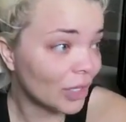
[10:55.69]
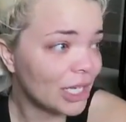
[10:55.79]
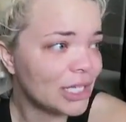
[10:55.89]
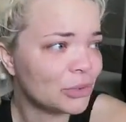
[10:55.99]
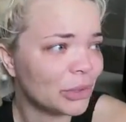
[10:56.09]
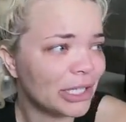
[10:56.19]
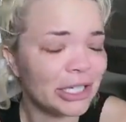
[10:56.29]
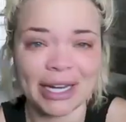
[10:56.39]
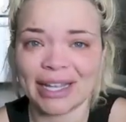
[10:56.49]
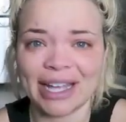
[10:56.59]
he's really
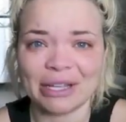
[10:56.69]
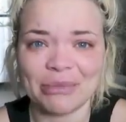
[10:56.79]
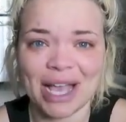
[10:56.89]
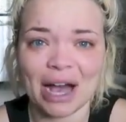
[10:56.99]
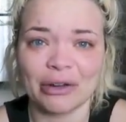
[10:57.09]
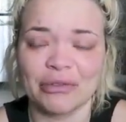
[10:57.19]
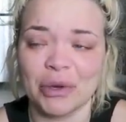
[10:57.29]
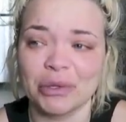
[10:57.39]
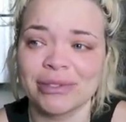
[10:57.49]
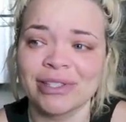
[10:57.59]
good at getting me out of
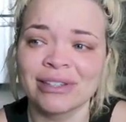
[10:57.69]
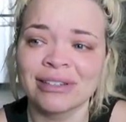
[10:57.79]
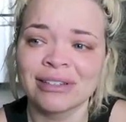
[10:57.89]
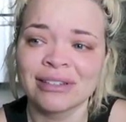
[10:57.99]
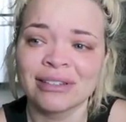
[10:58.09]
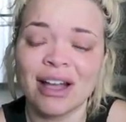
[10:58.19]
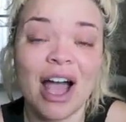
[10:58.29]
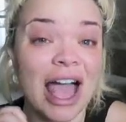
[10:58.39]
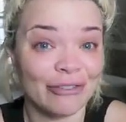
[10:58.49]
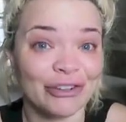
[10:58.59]
those
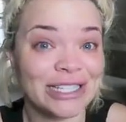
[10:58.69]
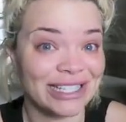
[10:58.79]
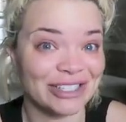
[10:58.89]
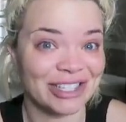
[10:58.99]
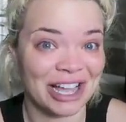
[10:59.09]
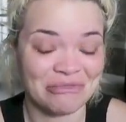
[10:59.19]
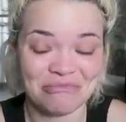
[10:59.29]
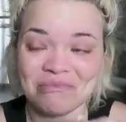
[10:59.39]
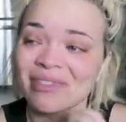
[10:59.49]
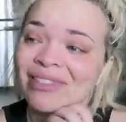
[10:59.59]
every single
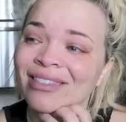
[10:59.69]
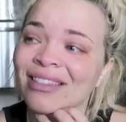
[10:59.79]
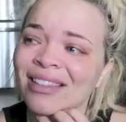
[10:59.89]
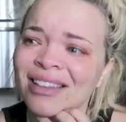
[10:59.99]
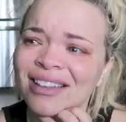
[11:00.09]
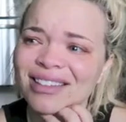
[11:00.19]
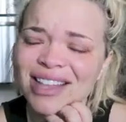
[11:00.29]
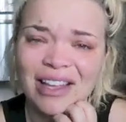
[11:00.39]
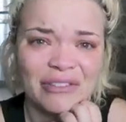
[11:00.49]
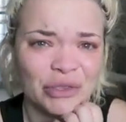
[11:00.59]
time. Because
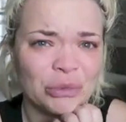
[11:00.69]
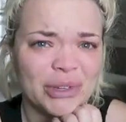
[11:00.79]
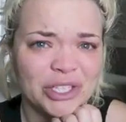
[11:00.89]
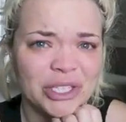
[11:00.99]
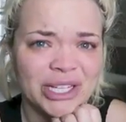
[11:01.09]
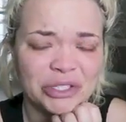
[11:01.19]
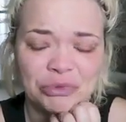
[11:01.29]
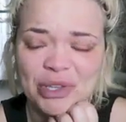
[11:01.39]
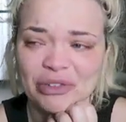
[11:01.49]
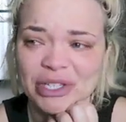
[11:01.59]
I've thrown major
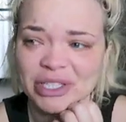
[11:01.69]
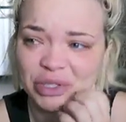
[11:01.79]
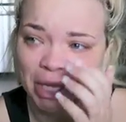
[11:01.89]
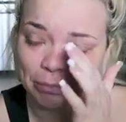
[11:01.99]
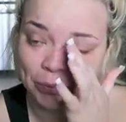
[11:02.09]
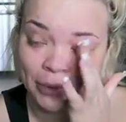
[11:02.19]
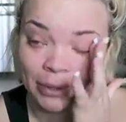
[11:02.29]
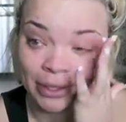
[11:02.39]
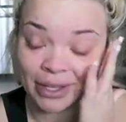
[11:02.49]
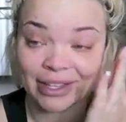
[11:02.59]
tantrums every single time.
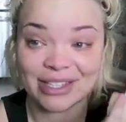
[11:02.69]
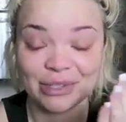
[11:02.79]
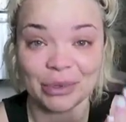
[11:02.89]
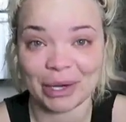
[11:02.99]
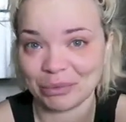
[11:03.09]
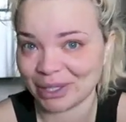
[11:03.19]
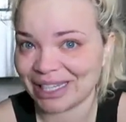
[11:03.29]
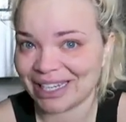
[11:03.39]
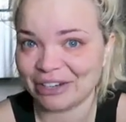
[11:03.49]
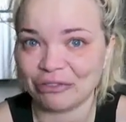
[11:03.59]
And this is what I really
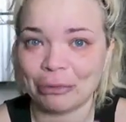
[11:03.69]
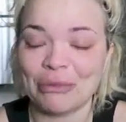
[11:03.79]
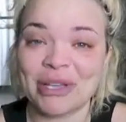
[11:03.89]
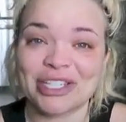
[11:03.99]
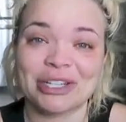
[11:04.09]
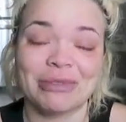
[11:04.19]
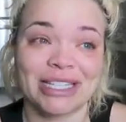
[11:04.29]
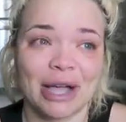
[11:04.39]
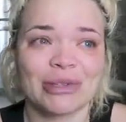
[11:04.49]
needed from him yesterday, because I